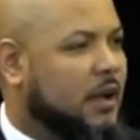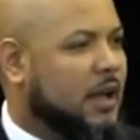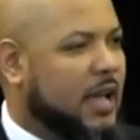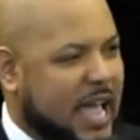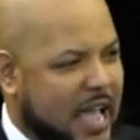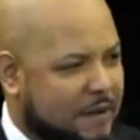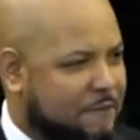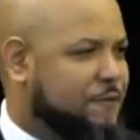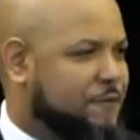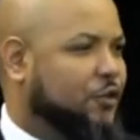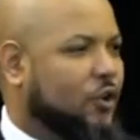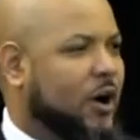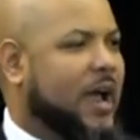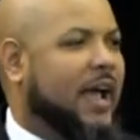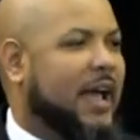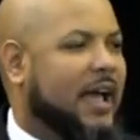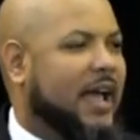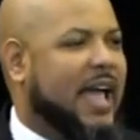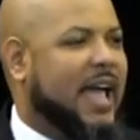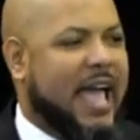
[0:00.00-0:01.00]
Every,
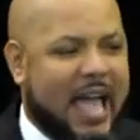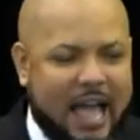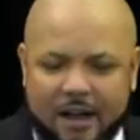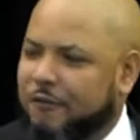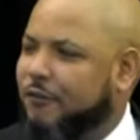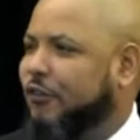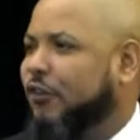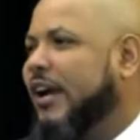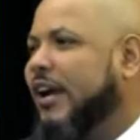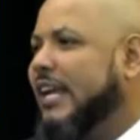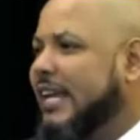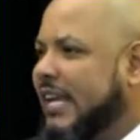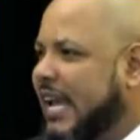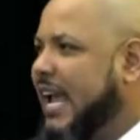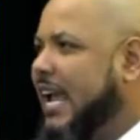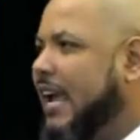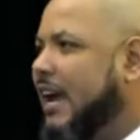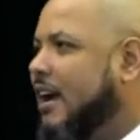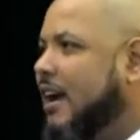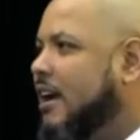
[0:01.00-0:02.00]
every
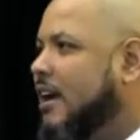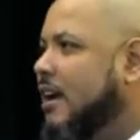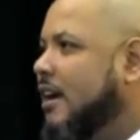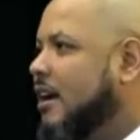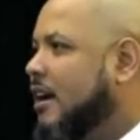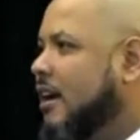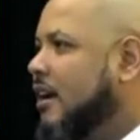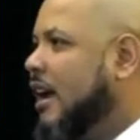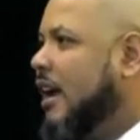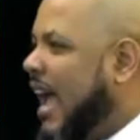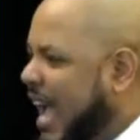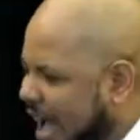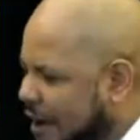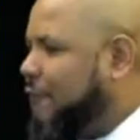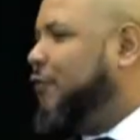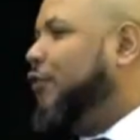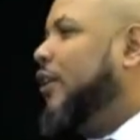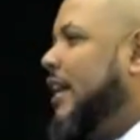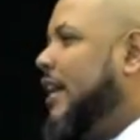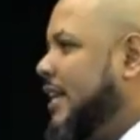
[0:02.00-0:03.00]
year,
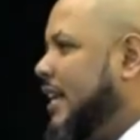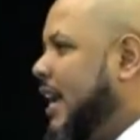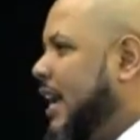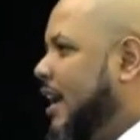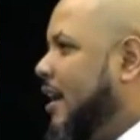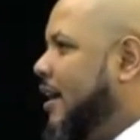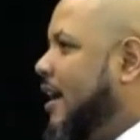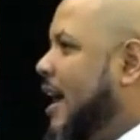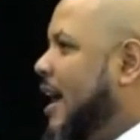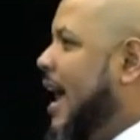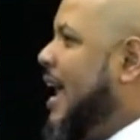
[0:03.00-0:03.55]
every year.